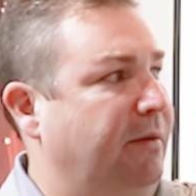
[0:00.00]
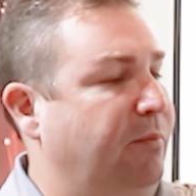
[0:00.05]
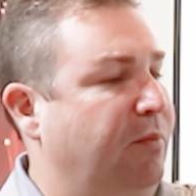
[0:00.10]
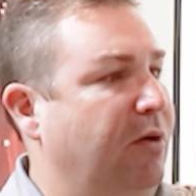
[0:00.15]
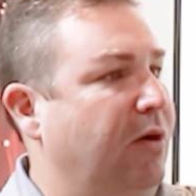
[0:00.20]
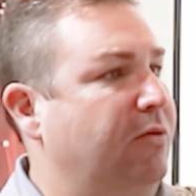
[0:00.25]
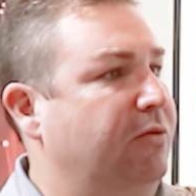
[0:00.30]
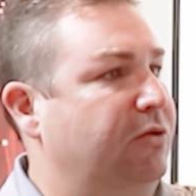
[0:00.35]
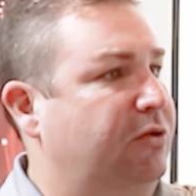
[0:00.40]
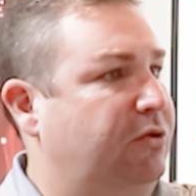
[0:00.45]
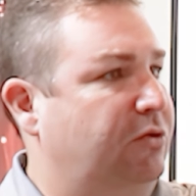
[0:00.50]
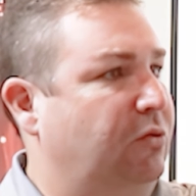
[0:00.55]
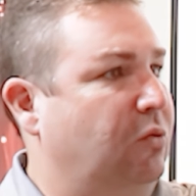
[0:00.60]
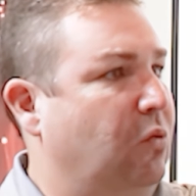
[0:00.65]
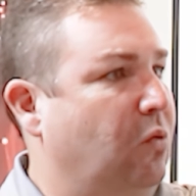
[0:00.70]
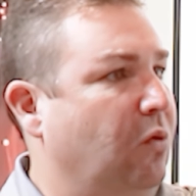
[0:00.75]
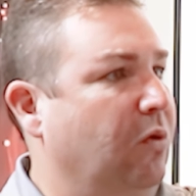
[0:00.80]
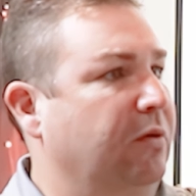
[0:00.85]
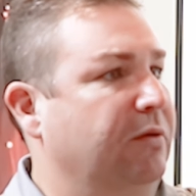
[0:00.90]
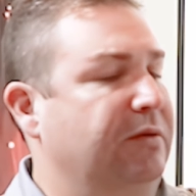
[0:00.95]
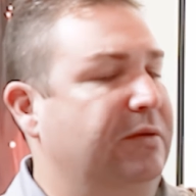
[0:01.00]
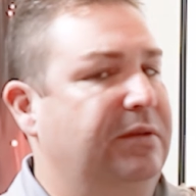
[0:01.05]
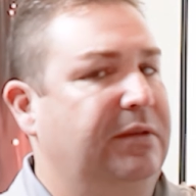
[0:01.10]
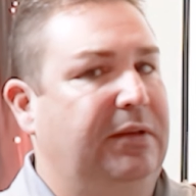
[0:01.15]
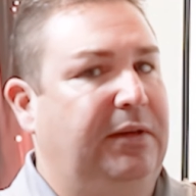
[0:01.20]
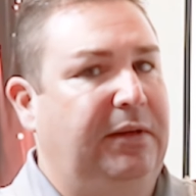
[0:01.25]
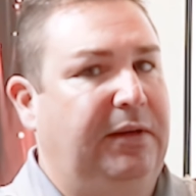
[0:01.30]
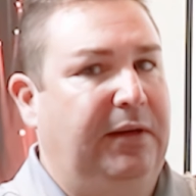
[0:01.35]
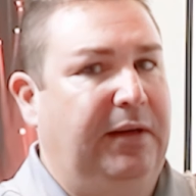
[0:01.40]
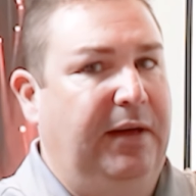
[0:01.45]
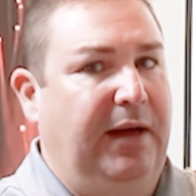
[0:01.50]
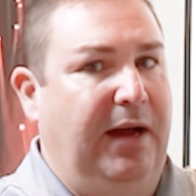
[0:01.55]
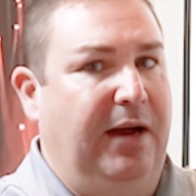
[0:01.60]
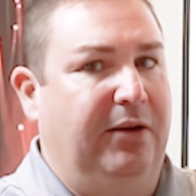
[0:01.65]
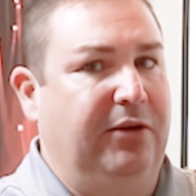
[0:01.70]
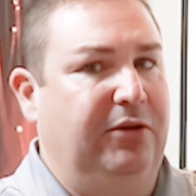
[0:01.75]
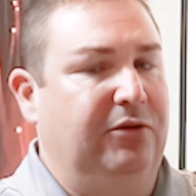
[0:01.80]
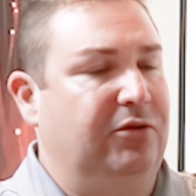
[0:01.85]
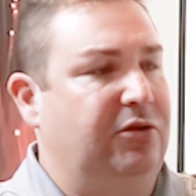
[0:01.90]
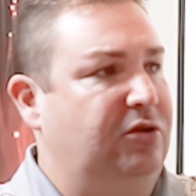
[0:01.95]
approach towards how
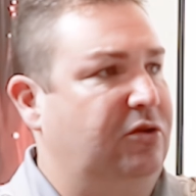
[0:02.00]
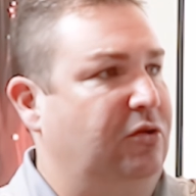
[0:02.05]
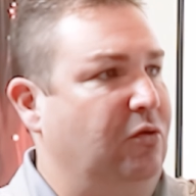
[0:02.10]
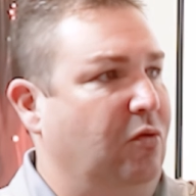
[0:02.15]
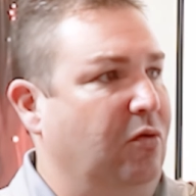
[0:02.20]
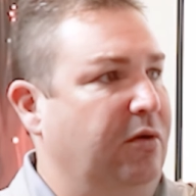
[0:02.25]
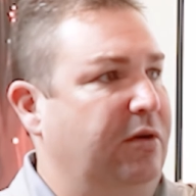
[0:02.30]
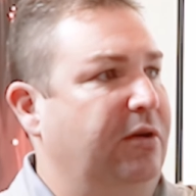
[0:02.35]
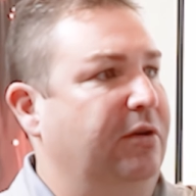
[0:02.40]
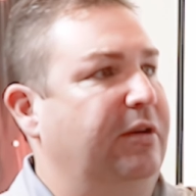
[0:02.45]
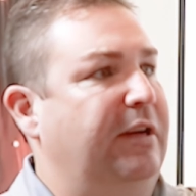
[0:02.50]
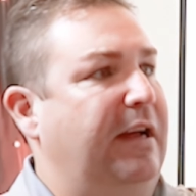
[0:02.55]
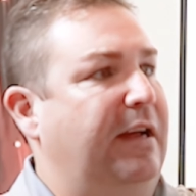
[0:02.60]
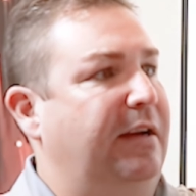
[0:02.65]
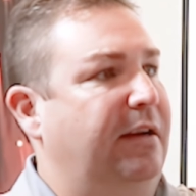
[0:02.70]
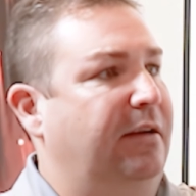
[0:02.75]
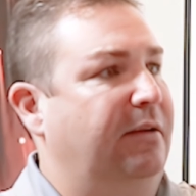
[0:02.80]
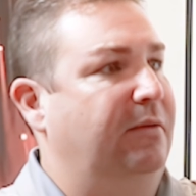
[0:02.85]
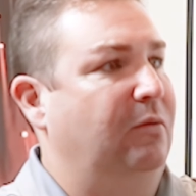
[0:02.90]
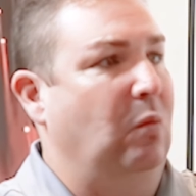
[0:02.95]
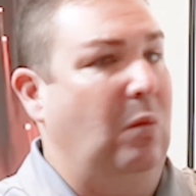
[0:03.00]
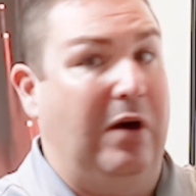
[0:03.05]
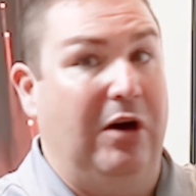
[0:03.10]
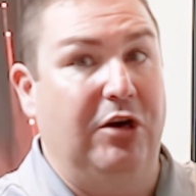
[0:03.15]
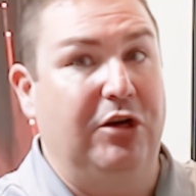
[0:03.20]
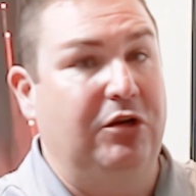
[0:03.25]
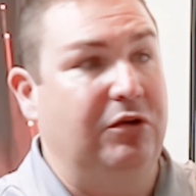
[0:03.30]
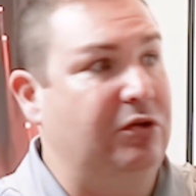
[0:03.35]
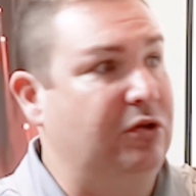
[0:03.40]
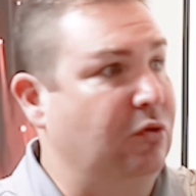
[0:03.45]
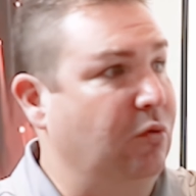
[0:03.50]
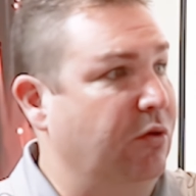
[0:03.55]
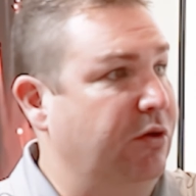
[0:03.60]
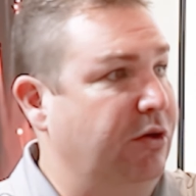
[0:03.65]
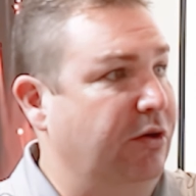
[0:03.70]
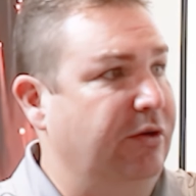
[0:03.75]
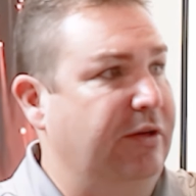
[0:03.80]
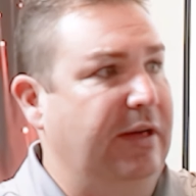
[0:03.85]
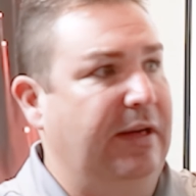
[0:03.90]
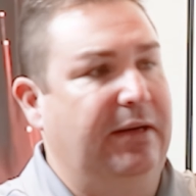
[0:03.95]
you store your data, where you store
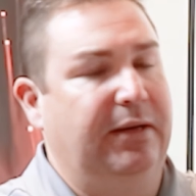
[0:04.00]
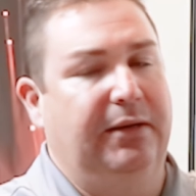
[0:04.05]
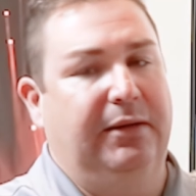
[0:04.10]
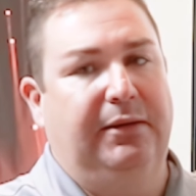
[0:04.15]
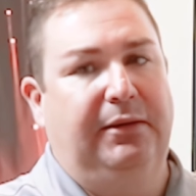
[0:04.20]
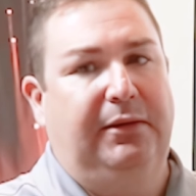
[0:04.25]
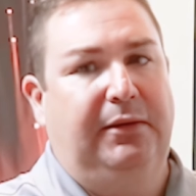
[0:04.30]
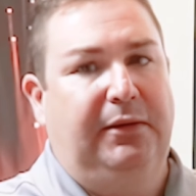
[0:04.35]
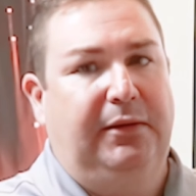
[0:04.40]
your data,